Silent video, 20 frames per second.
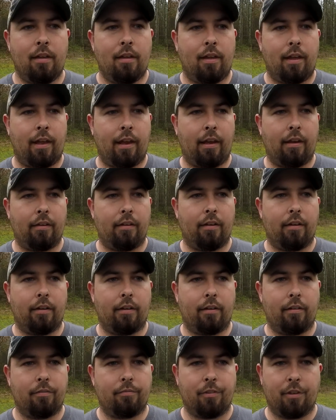and
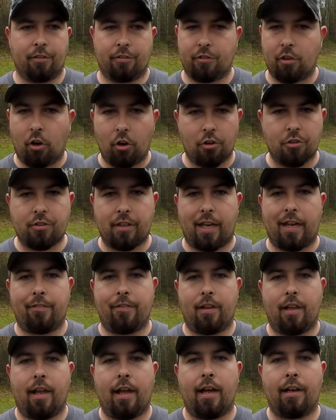the stars kind of
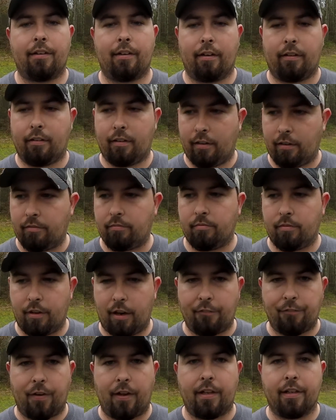aligned, and
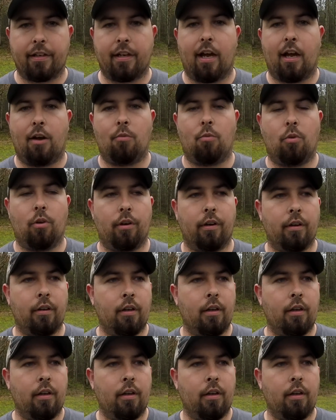I finally got one.